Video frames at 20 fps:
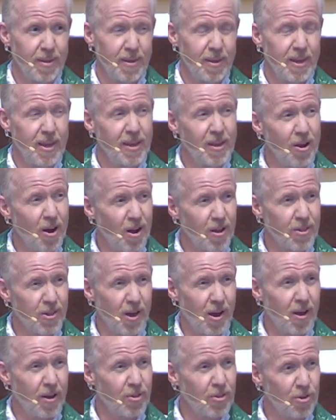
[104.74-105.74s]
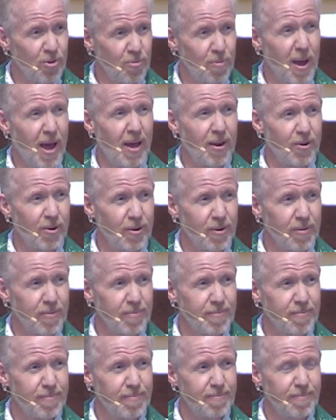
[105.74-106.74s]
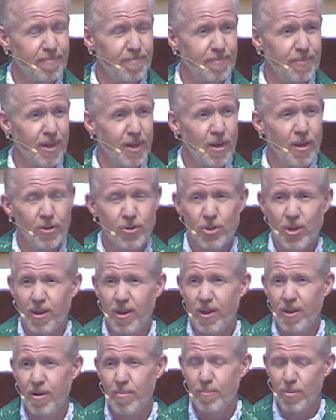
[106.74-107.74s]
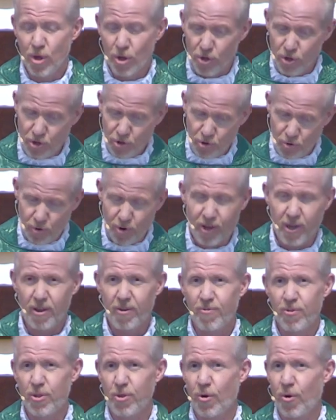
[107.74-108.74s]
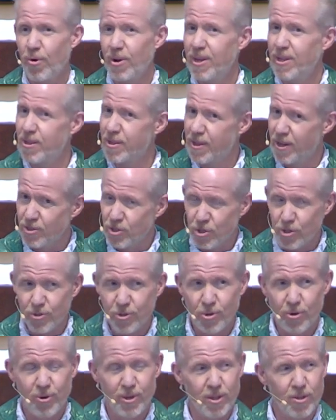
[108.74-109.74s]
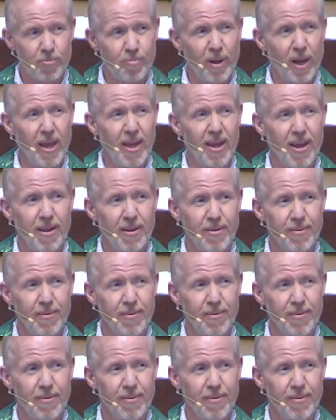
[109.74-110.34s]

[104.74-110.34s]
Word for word: In God's eyes, you matter. To Him, your gifts are essential to His plan.